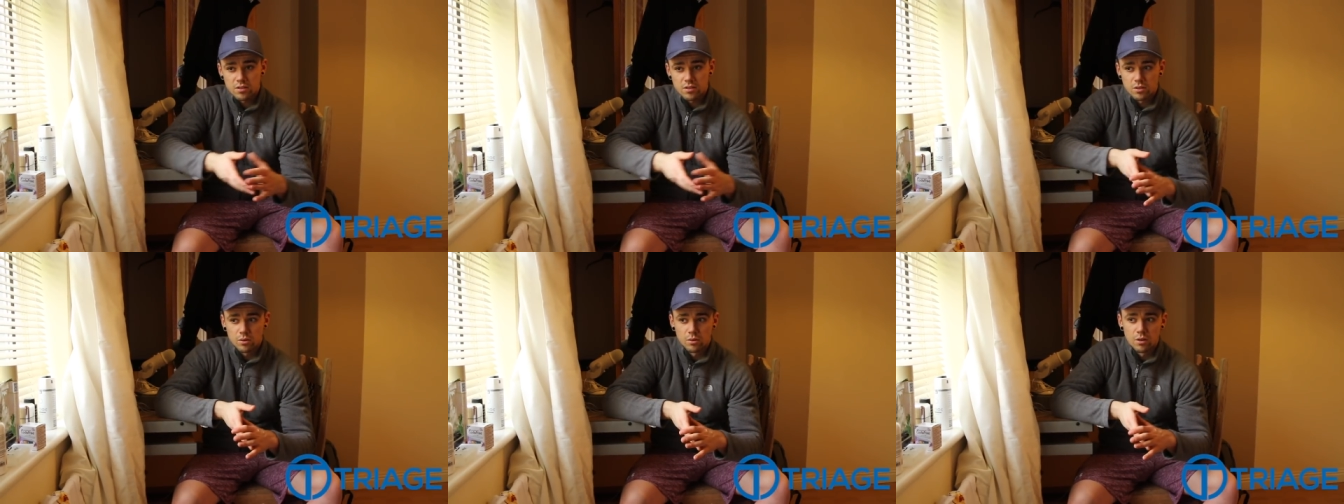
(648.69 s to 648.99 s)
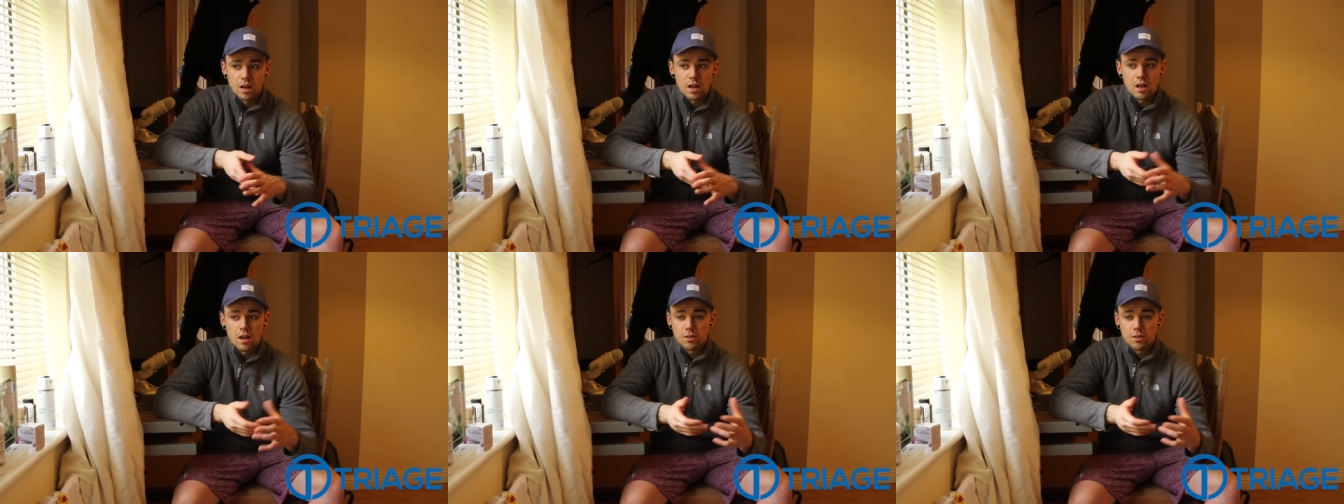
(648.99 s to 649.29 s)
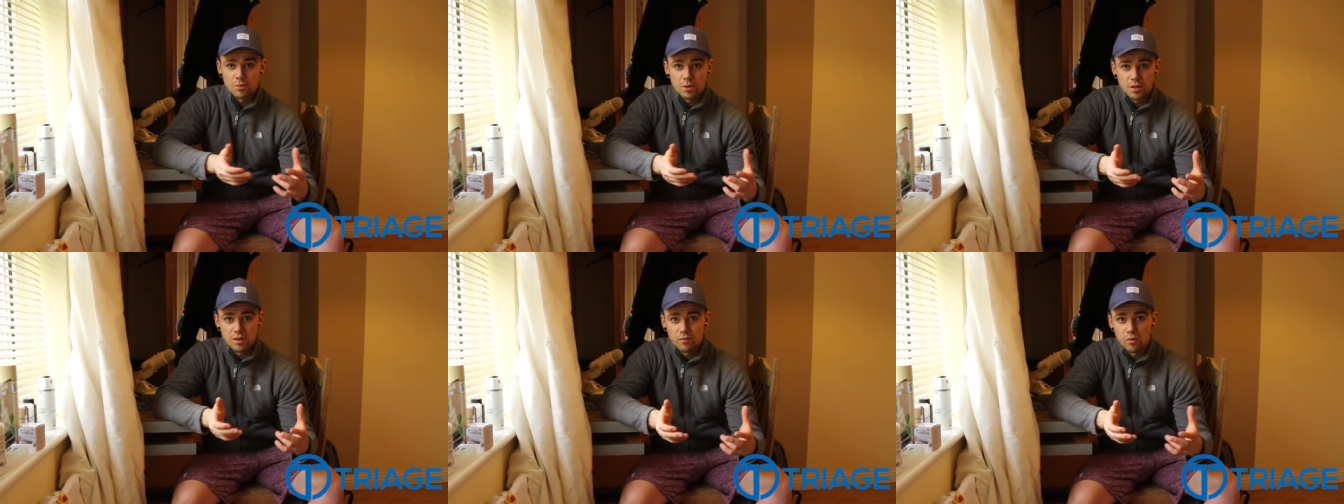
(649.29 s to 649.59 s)
So
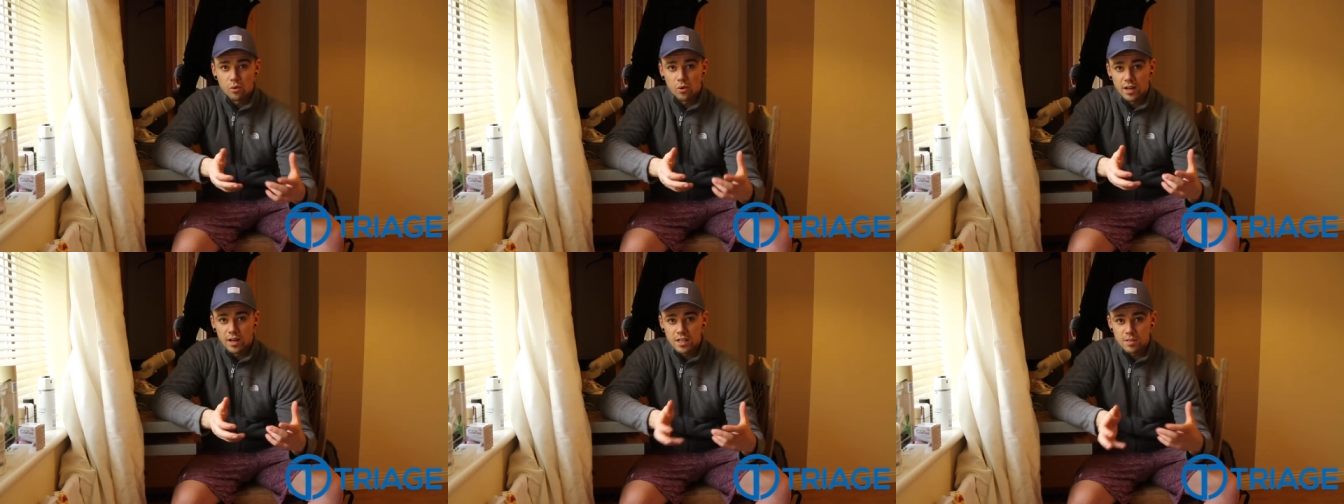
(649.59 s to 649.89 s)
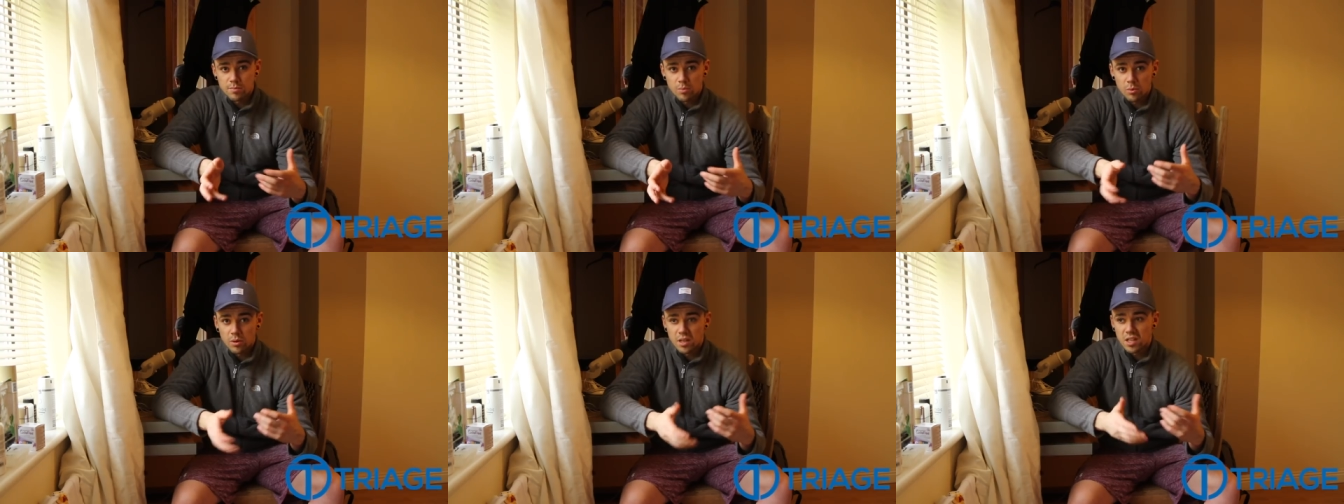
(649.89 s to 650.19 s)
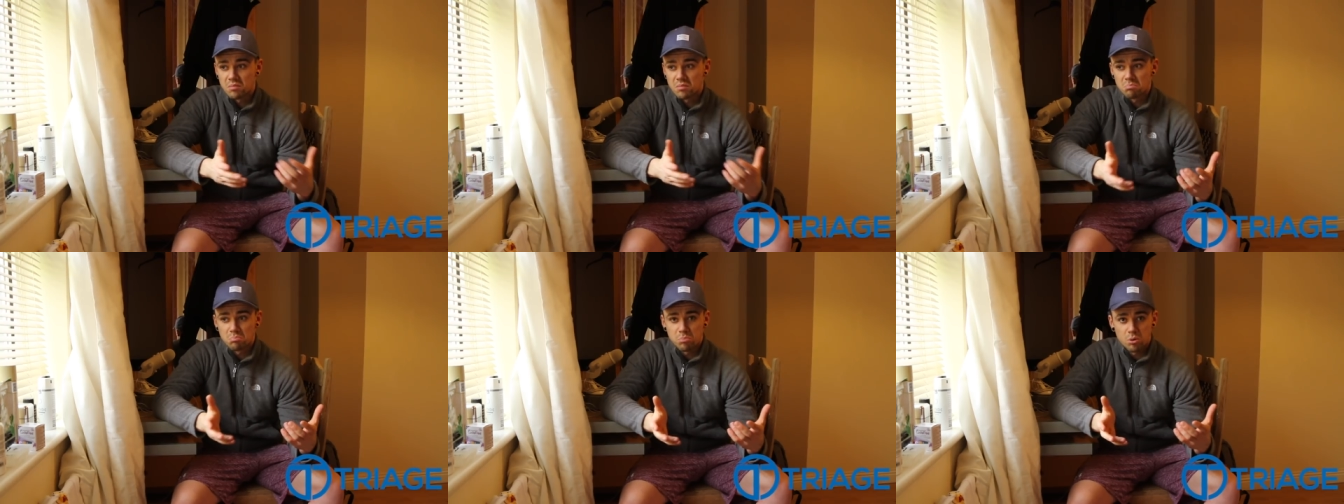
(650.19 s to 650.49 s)
three to four days per
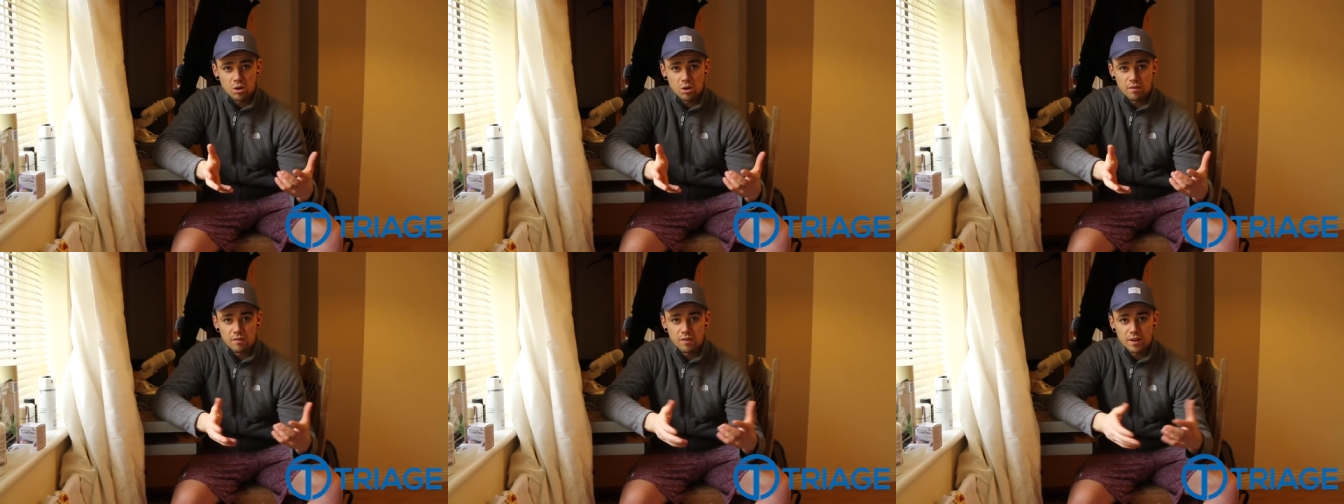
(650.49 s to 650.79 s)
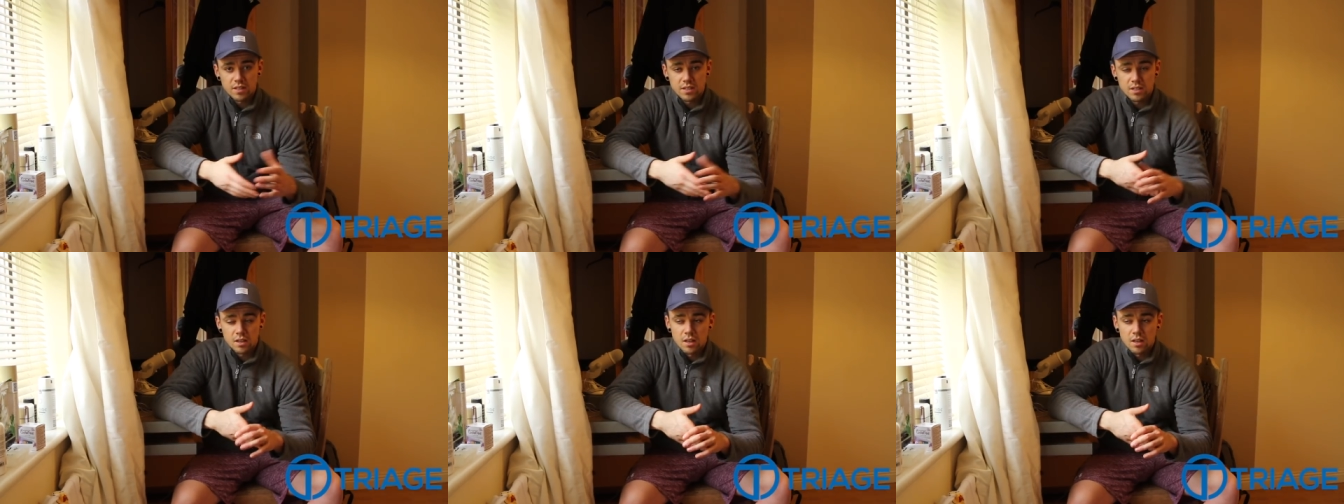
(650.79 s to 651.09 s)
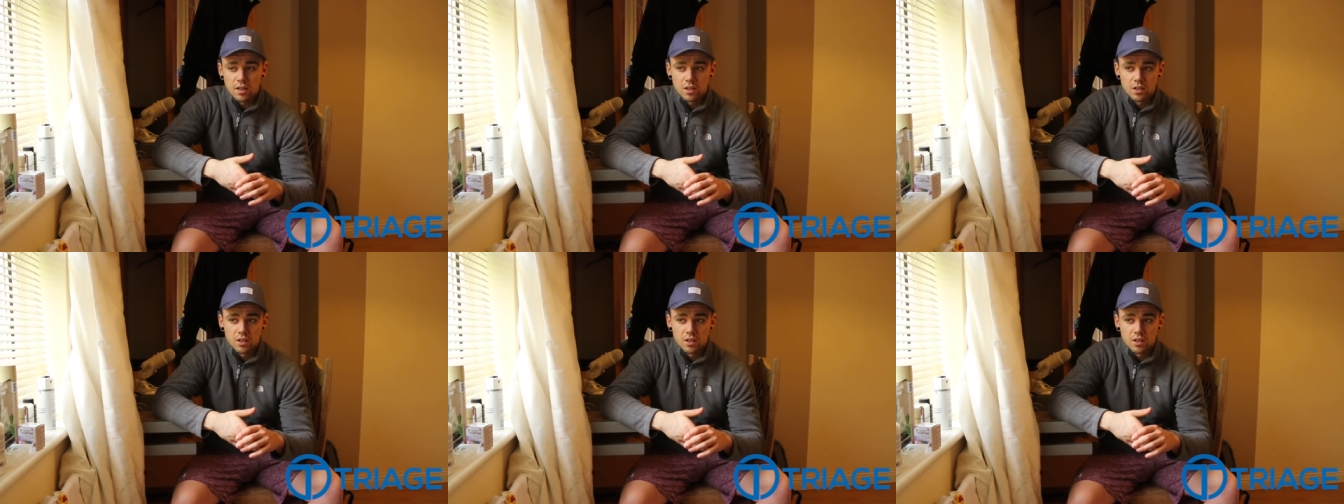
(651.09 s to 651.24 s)
week, perfect.